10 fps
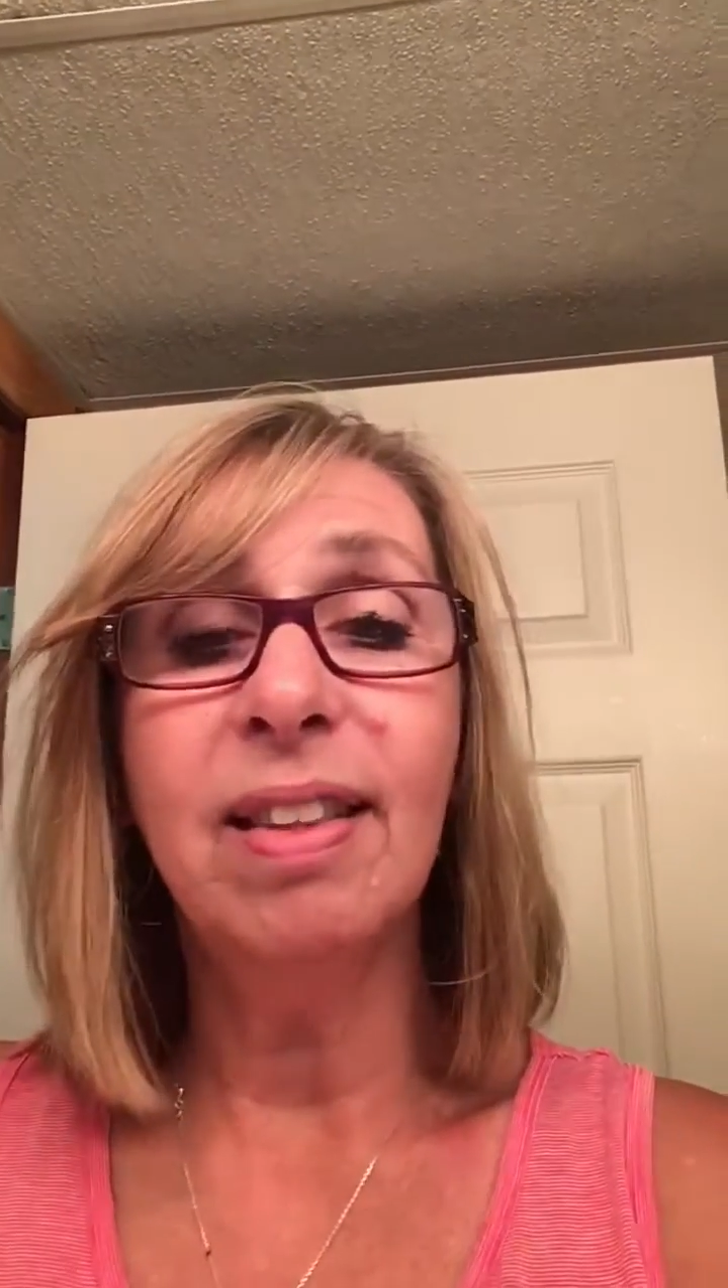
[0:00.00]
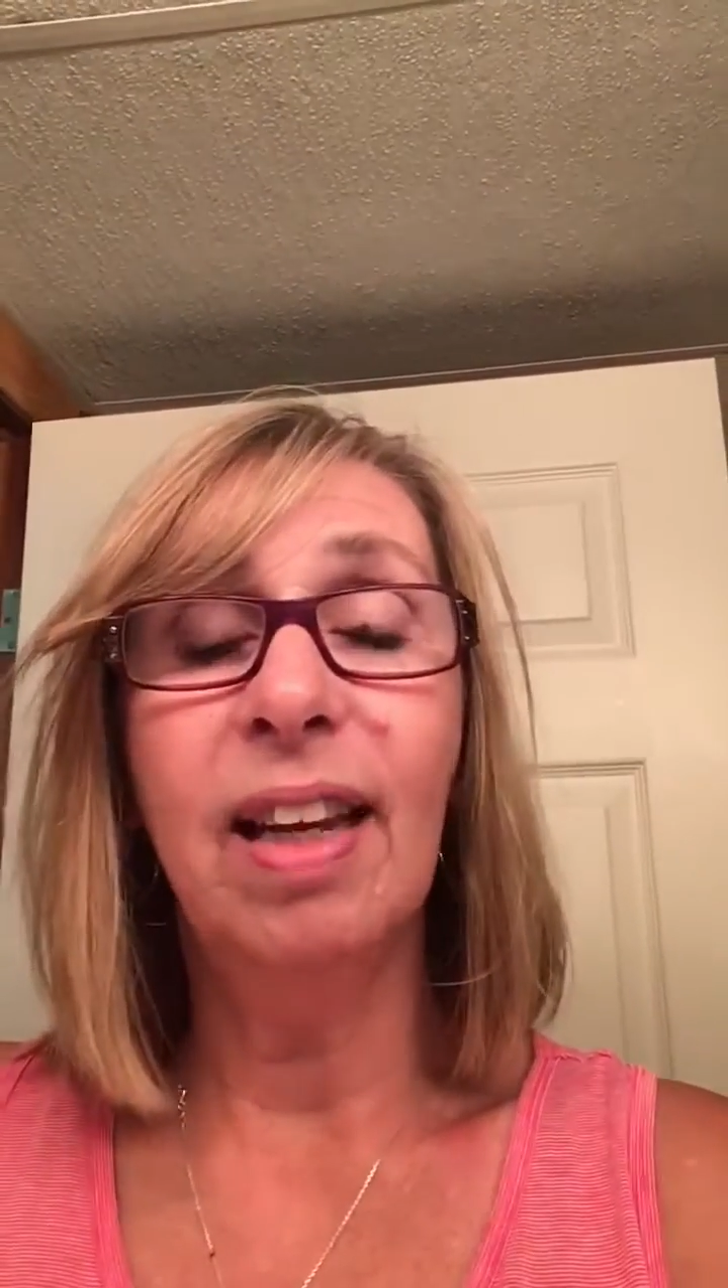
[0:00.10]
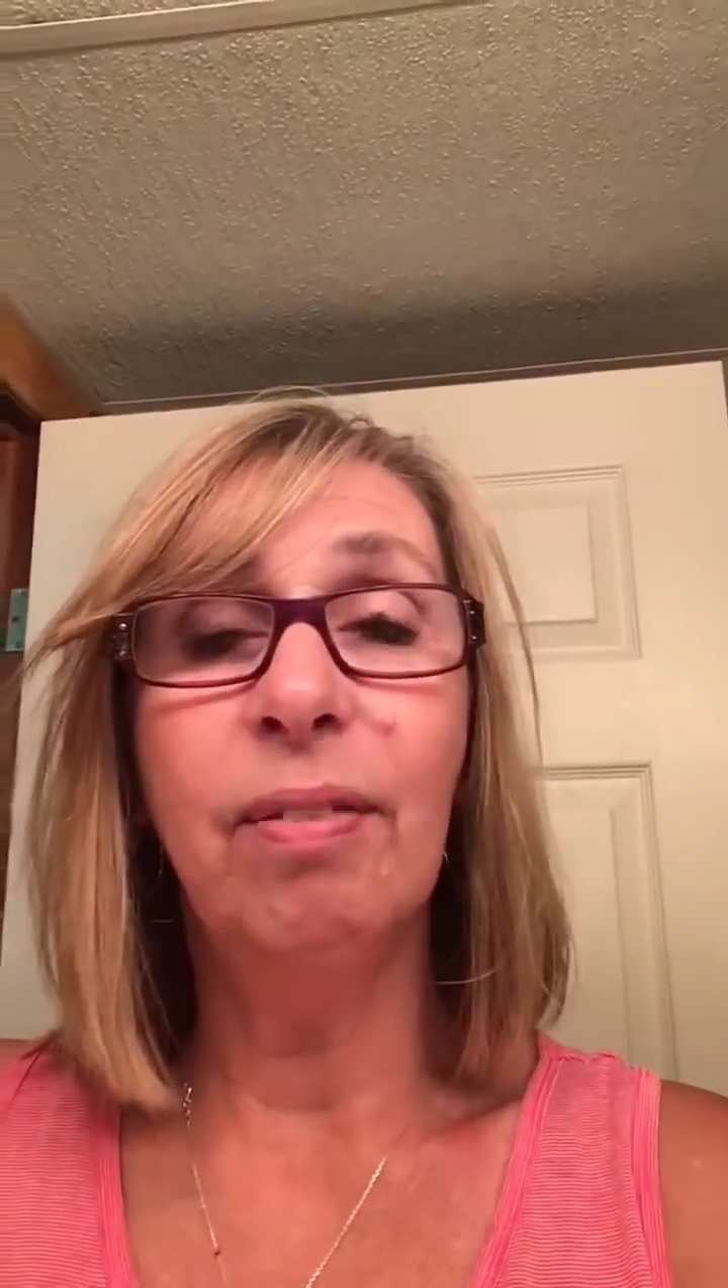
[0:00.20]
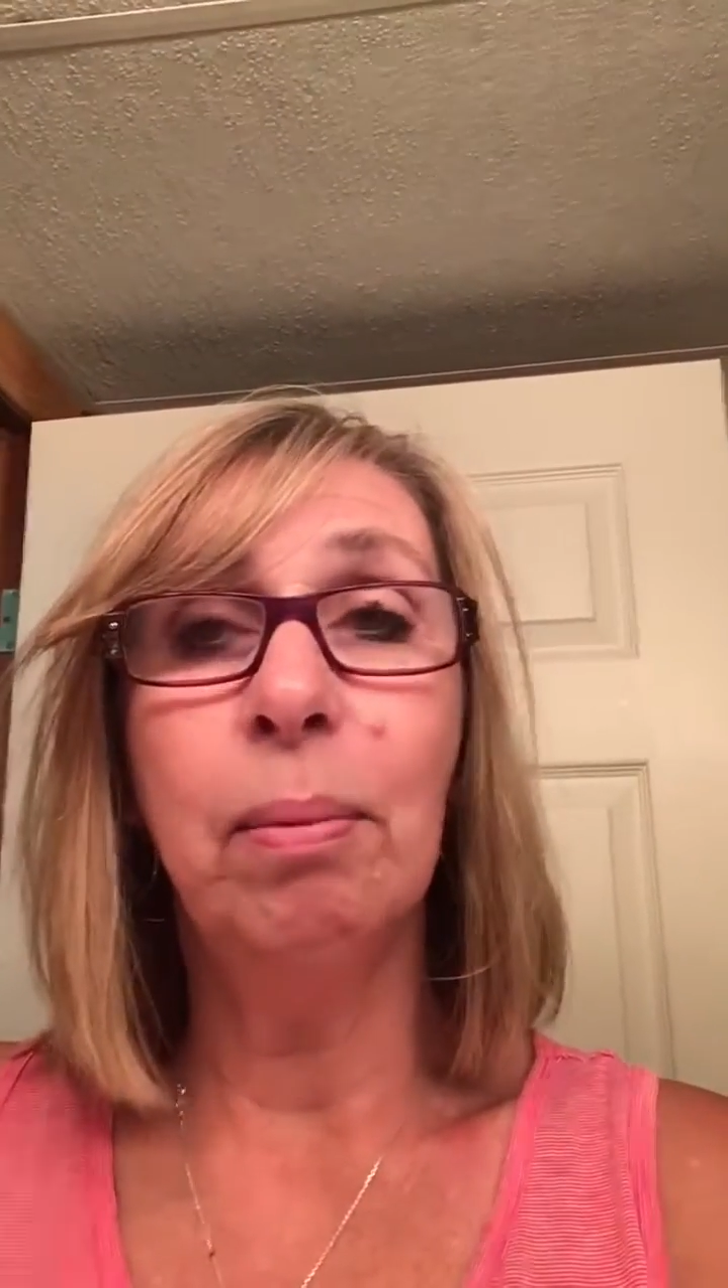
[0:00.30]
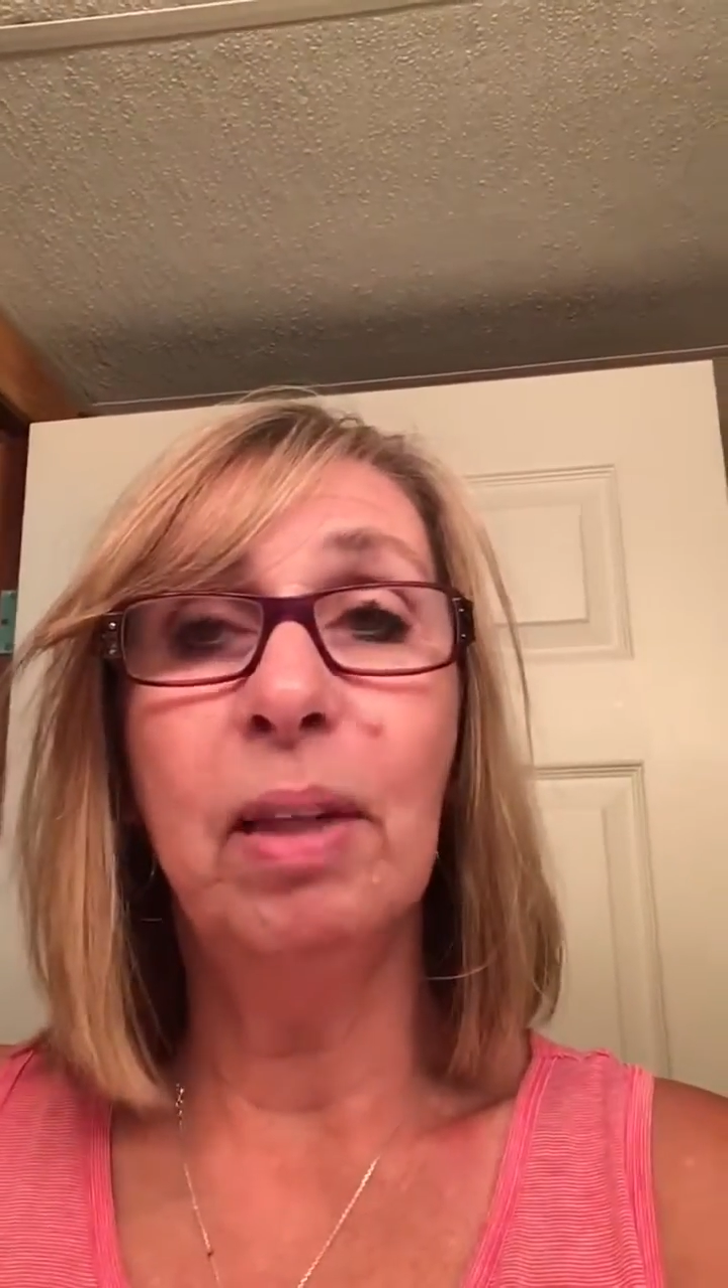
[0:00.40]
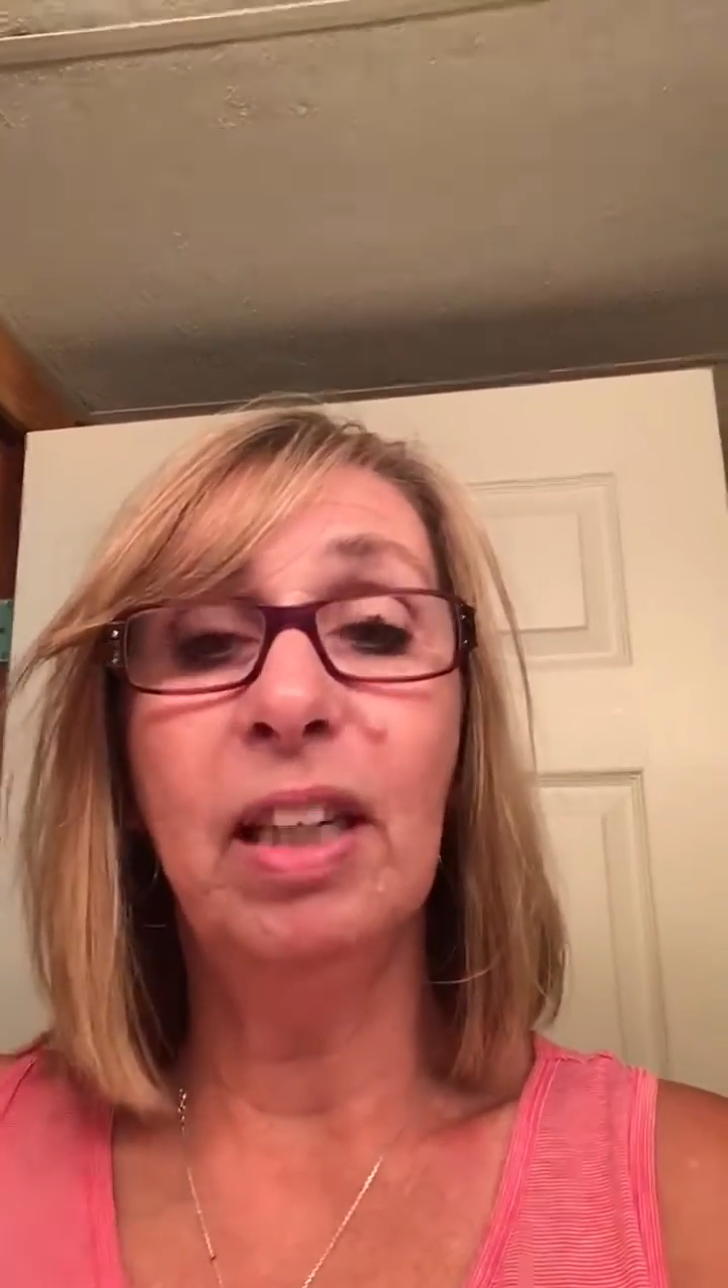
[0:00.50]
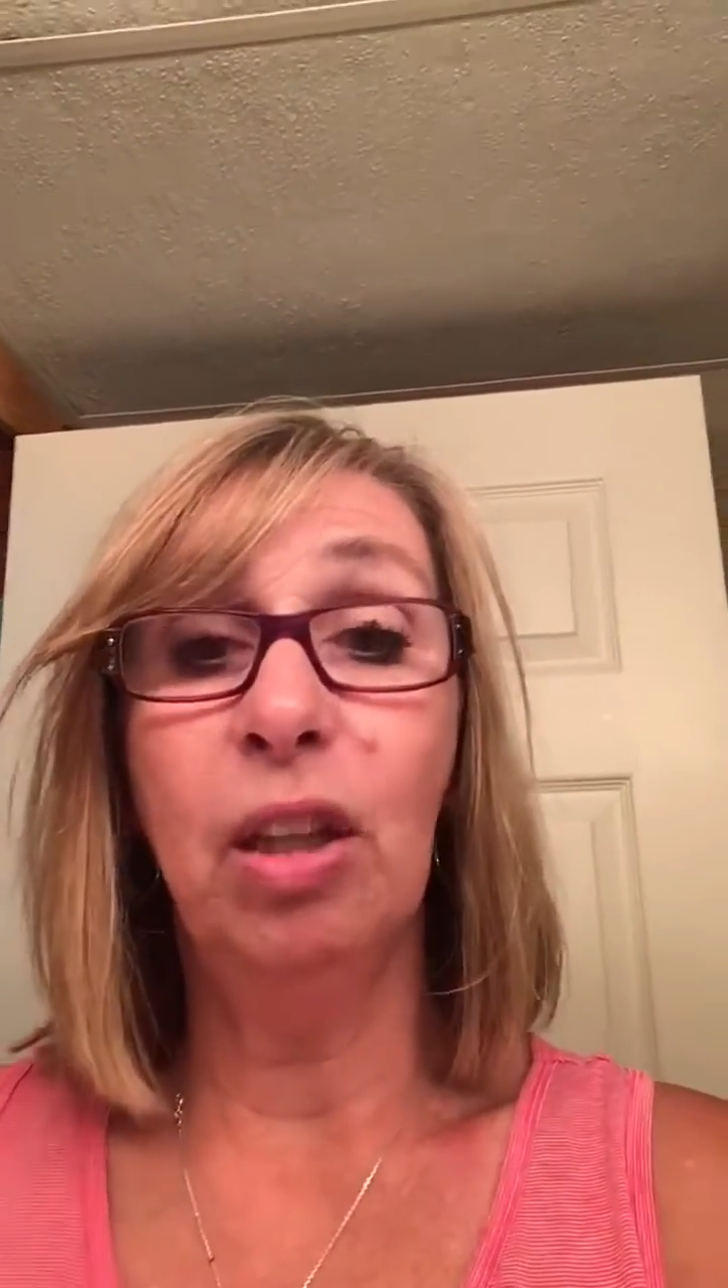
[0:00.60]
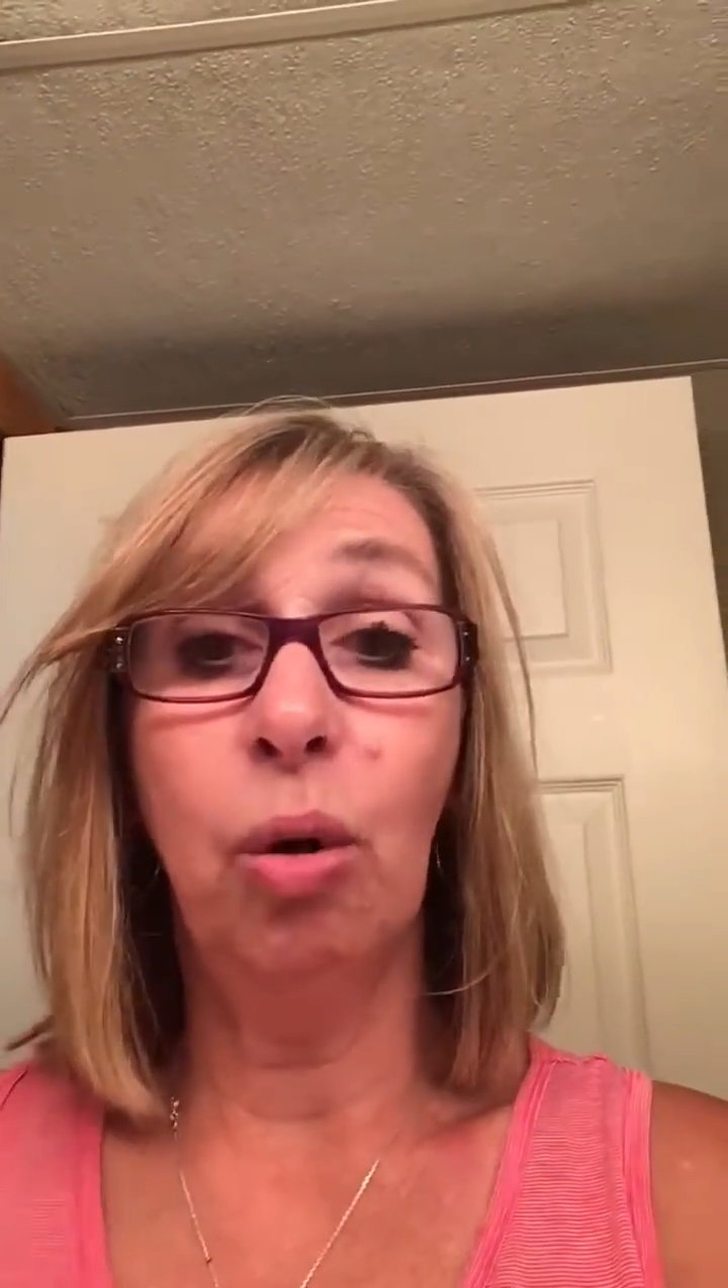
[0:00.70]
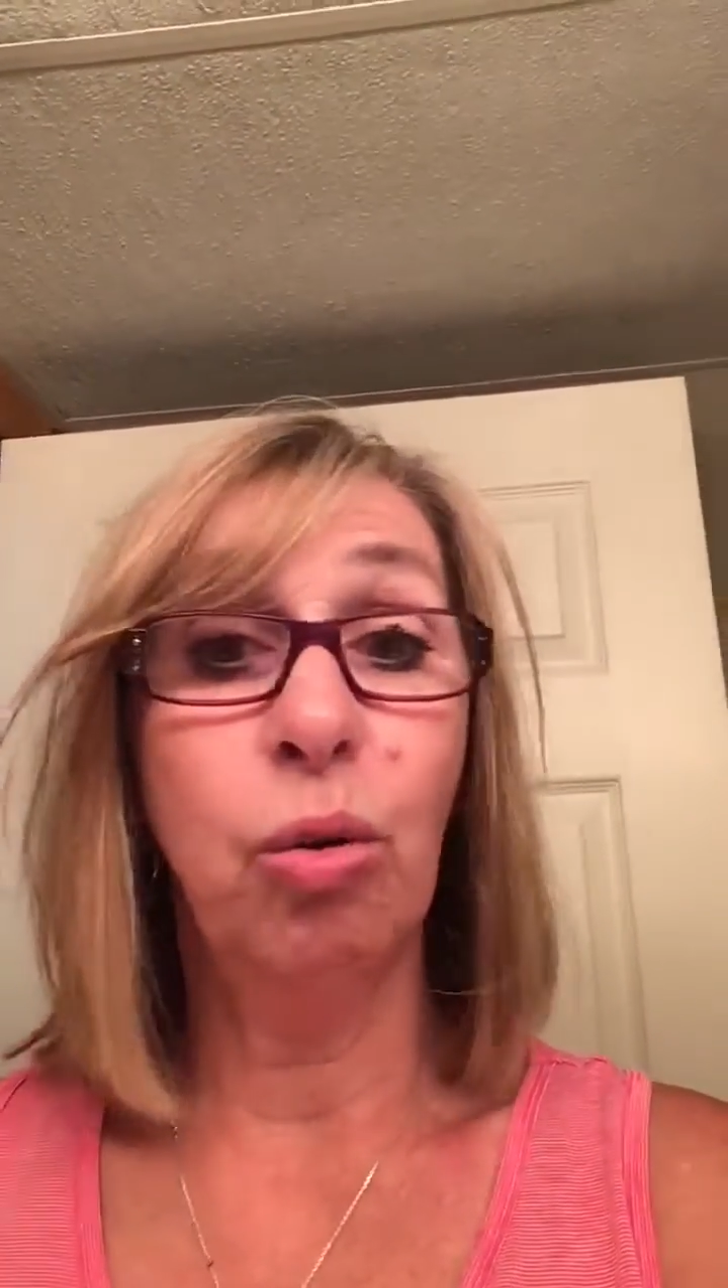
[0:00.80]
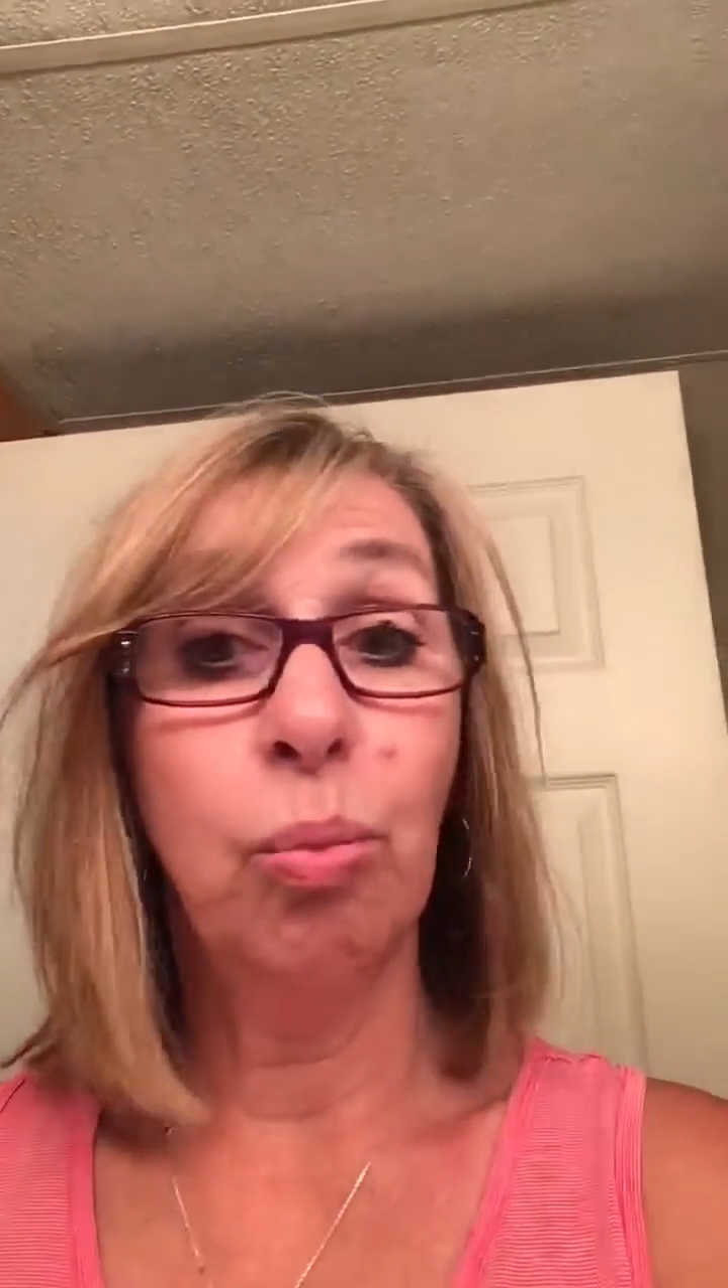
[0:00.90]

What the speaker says: everybody knows